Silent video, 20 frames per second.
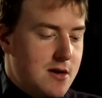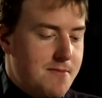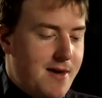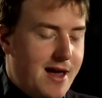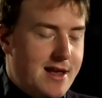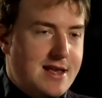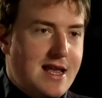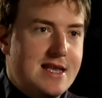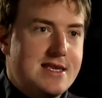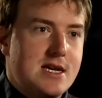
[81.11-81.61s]
a
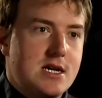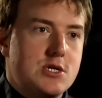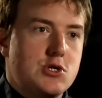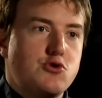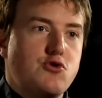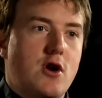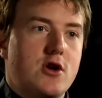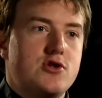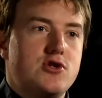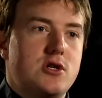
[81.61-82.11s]
magnetic
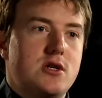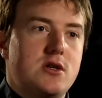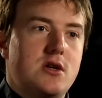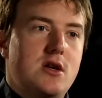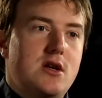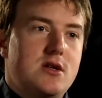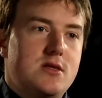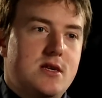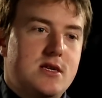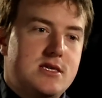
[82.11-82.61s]
structure
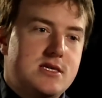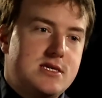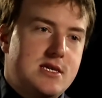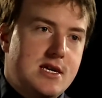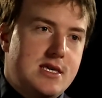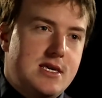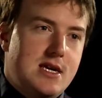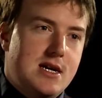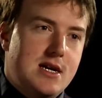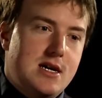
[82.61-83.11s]
that's
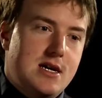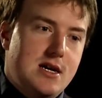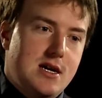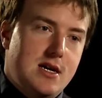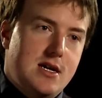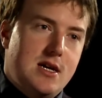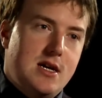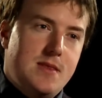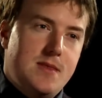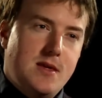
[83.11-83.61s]
sitting
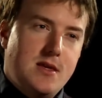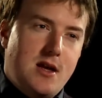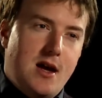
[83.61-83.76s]
in the